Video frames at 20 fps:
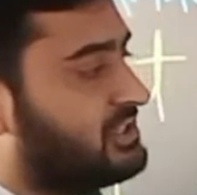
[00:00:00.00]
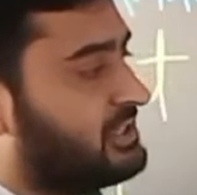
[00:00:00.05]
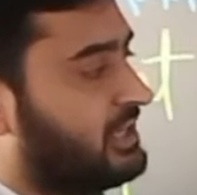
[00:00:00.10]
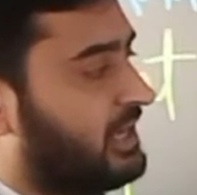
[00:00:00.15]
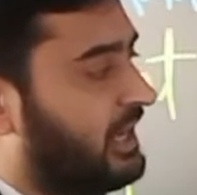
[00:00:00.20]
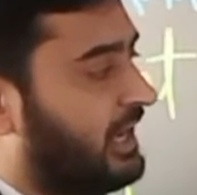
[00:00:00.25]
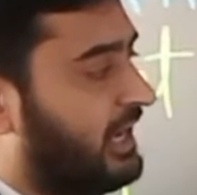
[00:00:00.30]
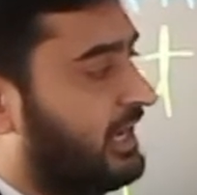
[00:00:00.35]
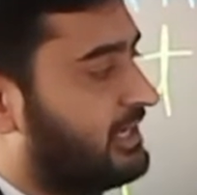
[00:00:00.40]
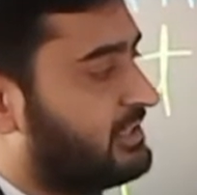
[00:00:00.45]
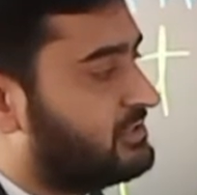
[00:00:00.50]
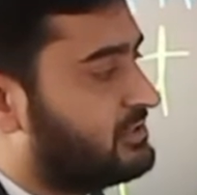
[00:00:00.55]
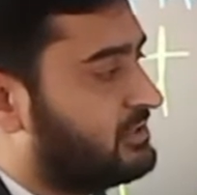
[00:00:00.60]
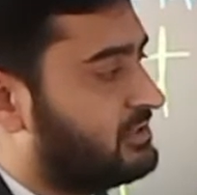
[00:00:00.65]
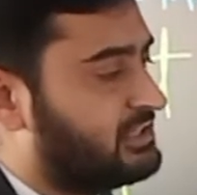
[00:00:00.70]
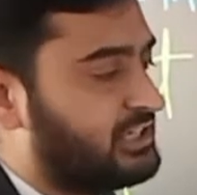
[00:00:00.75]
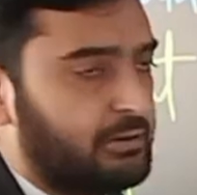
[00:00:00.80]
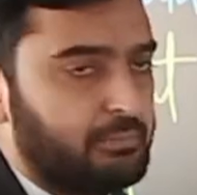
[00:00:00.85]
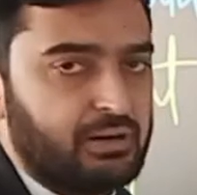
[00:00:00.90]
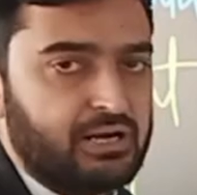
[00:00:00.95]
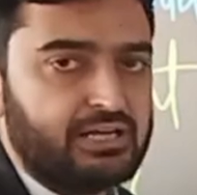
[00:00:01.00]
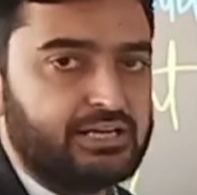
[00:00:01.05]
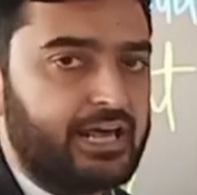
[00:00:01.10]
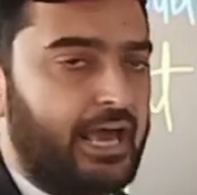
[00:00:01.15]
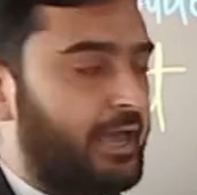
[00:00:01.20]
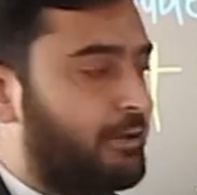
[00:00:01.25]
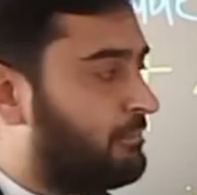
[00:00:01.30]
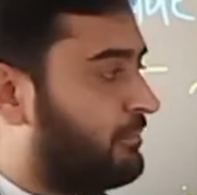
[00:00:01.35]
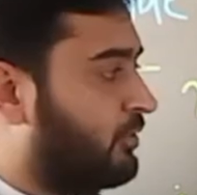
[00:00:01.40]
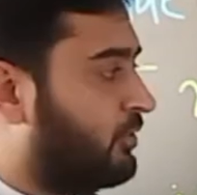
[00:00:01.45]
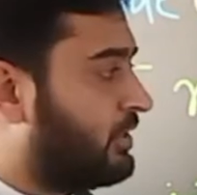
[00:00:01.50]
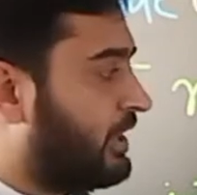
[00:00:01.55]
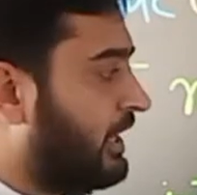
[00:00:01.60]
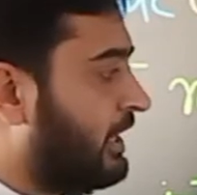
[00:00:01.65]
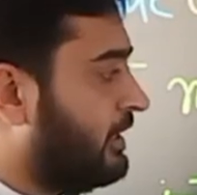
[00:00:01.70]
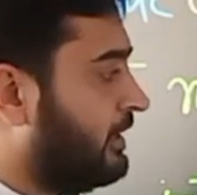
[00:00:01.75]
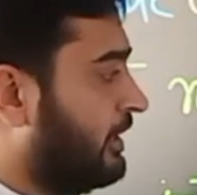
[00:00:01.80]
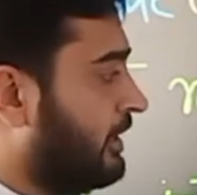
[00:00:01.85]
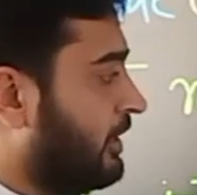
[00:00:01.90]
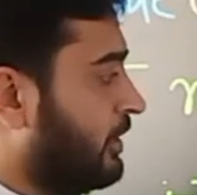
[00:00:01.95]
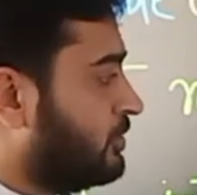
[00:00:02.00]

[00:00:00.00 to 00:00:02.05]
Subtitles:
has double type. Okay,